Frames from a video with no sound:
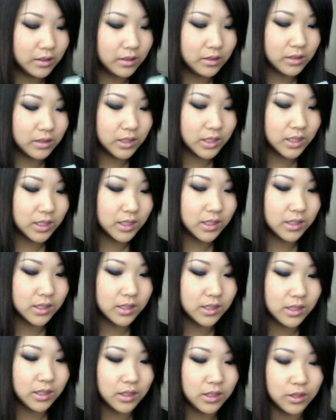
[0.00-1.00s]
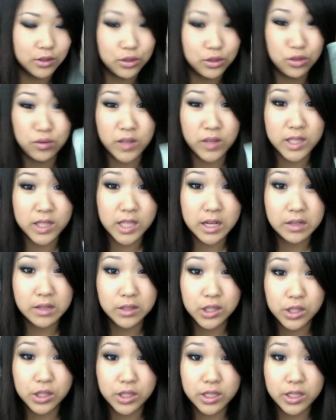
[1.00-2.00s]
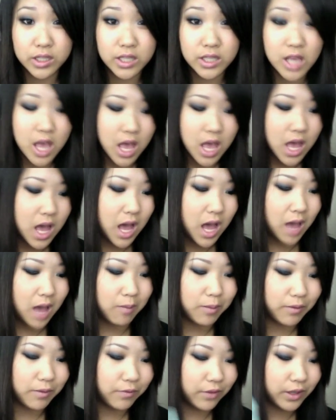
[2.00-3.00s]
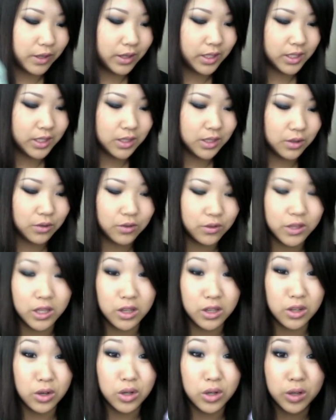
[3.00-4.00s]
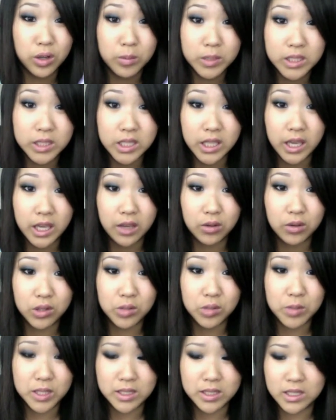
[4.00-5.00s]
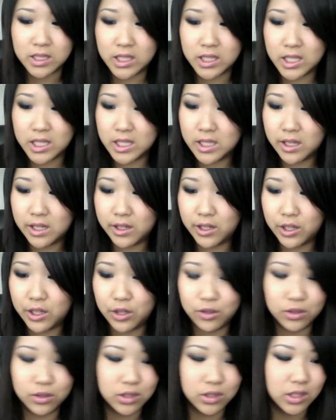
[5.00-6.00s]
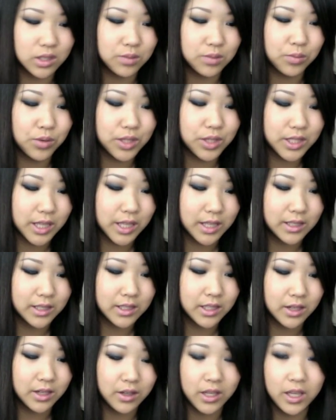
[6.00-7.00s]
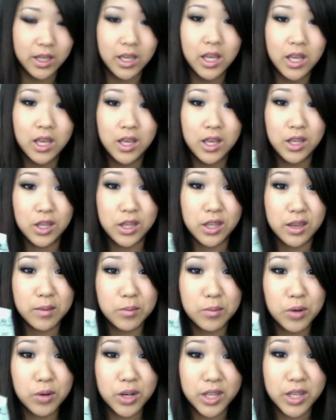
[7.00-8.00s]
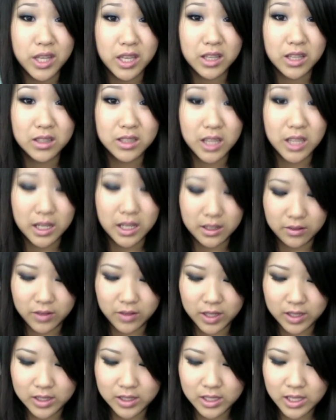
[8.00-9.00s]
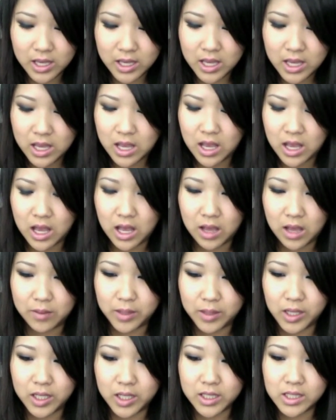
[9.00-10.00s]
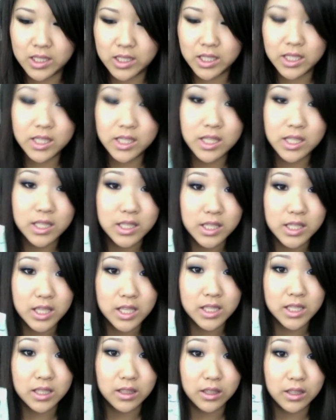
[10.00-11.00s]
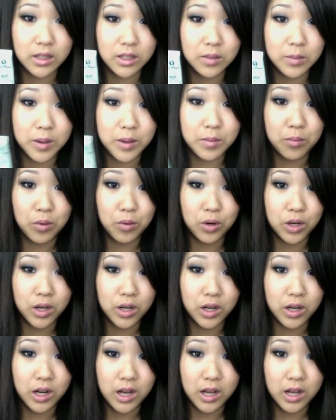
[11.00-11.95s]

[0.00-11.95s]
this is, you know, Too Faced Shadow Insurance. I prefer this over the Urban Decay only because it's easier to use, it's more sanitary, you get more yield out of it. The consistency is a little bit more